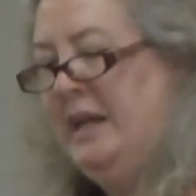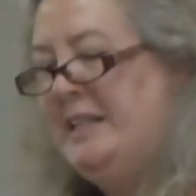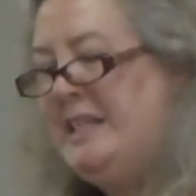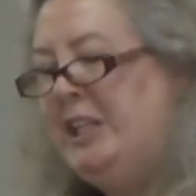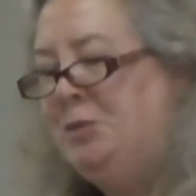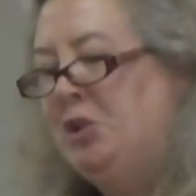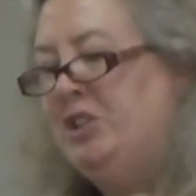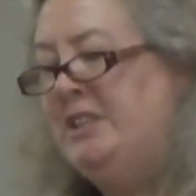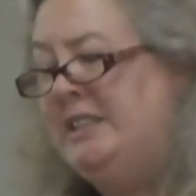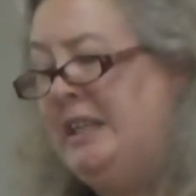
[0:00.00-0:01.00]
It's each
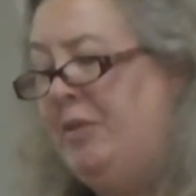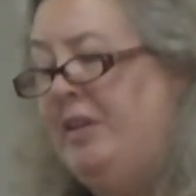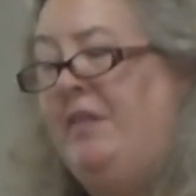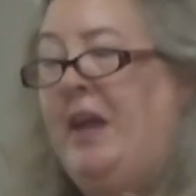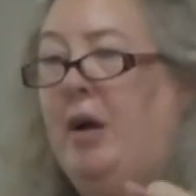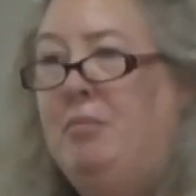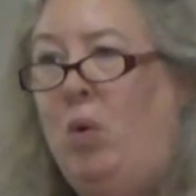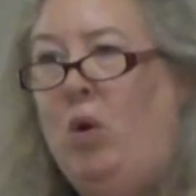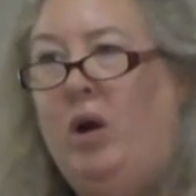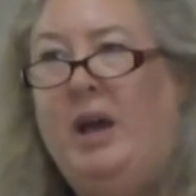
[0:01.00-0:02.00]
person discovering that they are
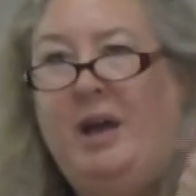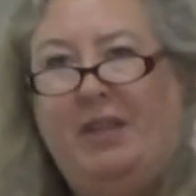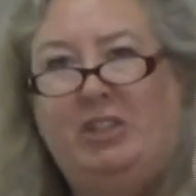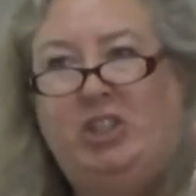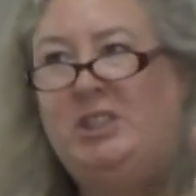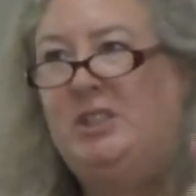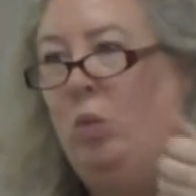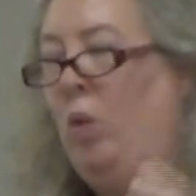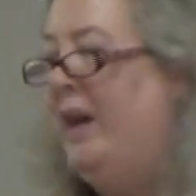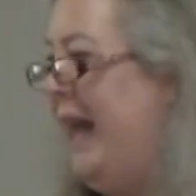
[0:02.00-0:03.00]
more than just
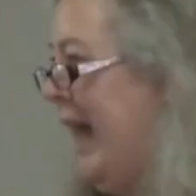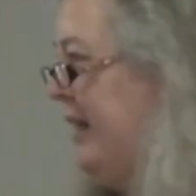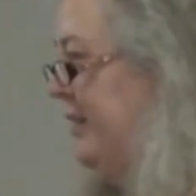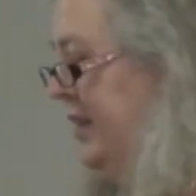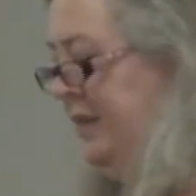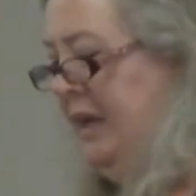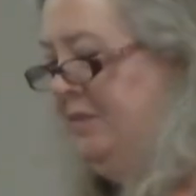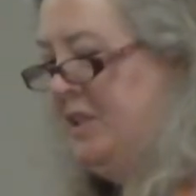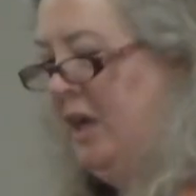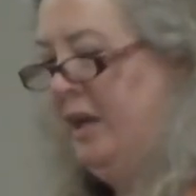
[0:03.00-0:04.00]
the one act that
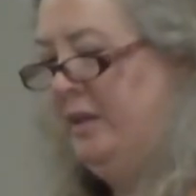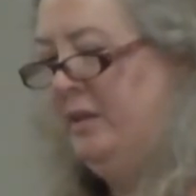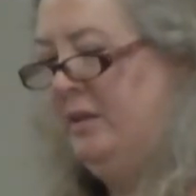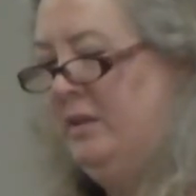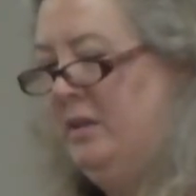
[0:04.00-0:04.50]
they've done.